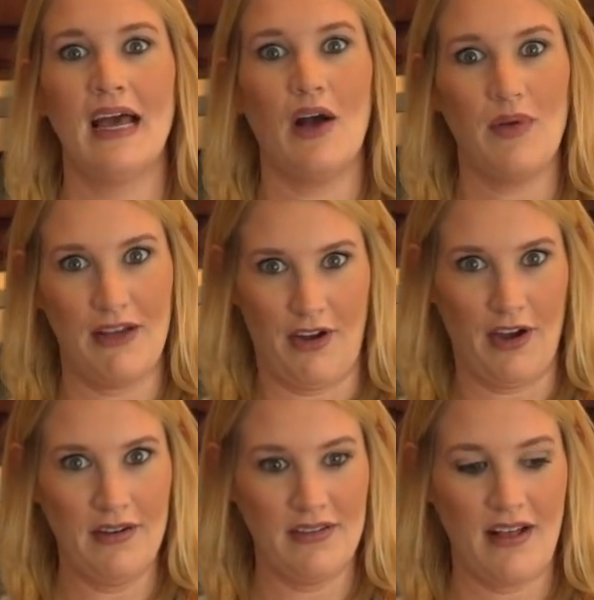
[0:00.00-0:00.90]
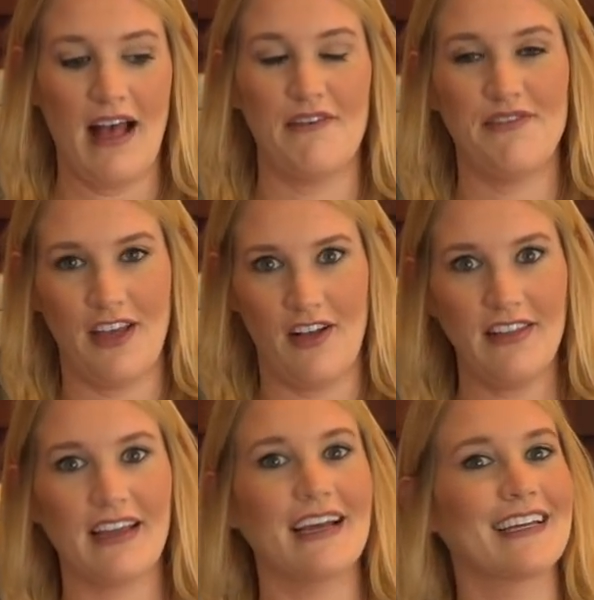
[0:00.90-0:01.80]
However, I feel
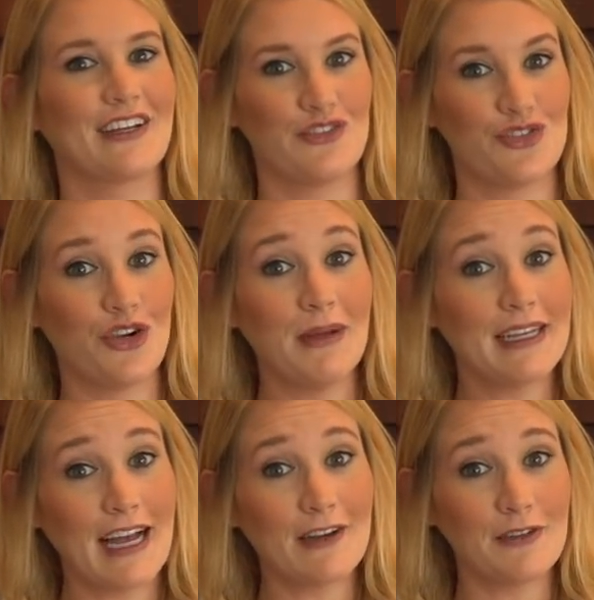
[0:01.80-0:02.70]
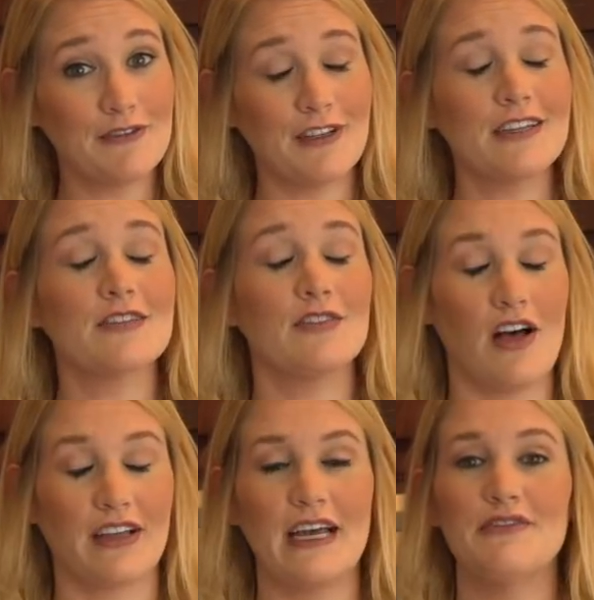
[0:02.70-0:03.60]
like I can control my gag reflex
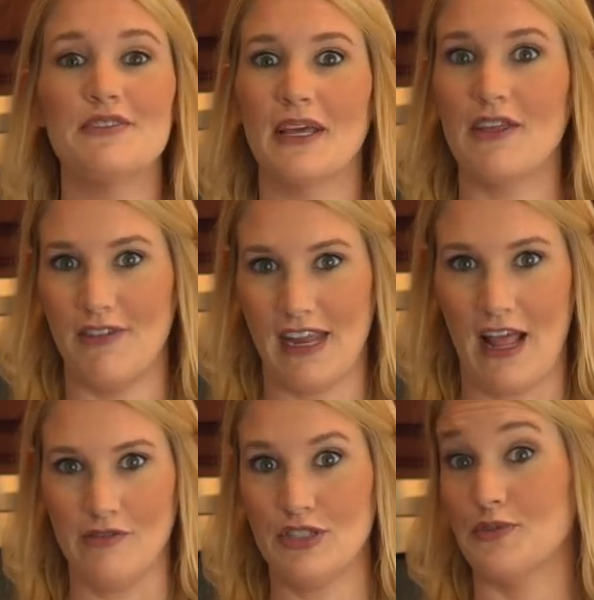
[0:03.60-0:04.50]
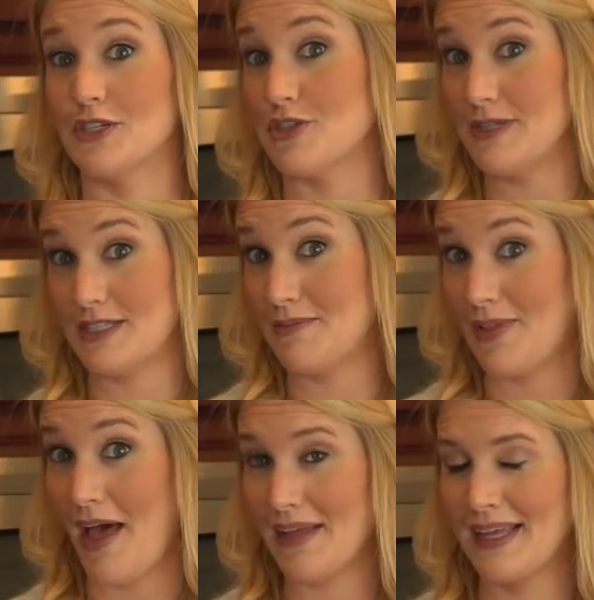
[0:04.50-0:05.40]
long enough to make a video, so wish me some
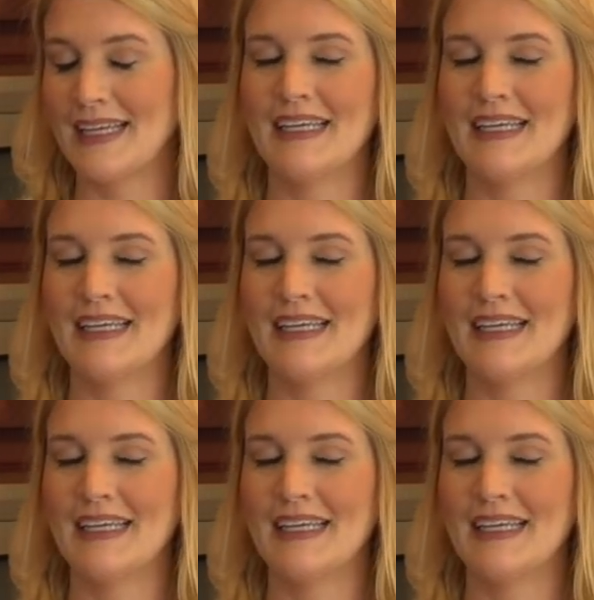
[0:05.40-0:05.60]
luck.